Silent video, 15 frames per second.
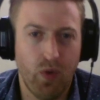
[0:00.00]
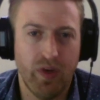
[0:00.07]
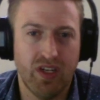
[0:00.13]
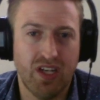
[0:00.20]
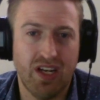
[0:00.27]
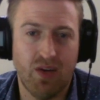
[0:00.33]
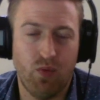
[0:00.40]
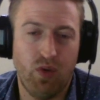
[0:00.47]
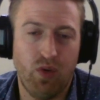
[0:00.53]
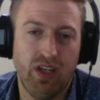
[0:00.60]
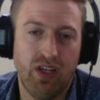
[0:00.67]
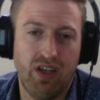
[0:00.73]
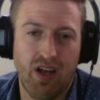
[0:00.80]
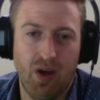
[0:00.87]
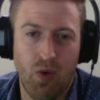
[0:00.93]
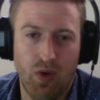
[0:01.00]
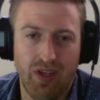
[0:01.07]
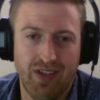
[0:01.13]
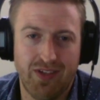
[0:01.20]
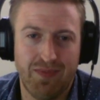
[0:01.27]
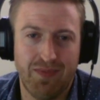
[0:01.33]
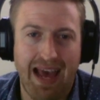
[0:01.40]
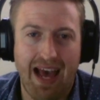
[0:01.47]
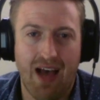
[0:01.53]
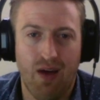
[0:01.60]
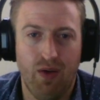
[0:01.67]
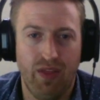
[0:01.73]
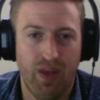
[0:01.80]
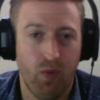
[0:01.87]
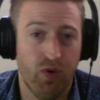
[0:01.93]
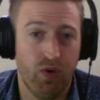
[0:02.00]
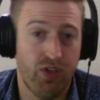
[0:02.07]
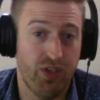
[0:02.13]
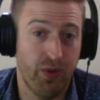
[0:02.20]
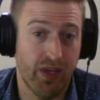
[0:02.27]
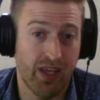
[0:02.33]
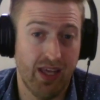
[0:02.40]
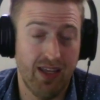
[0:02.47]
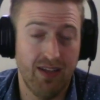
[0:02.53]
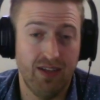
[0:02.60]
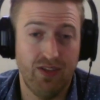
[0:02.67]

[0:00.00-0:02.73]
What we didn't really know was how they were doing it.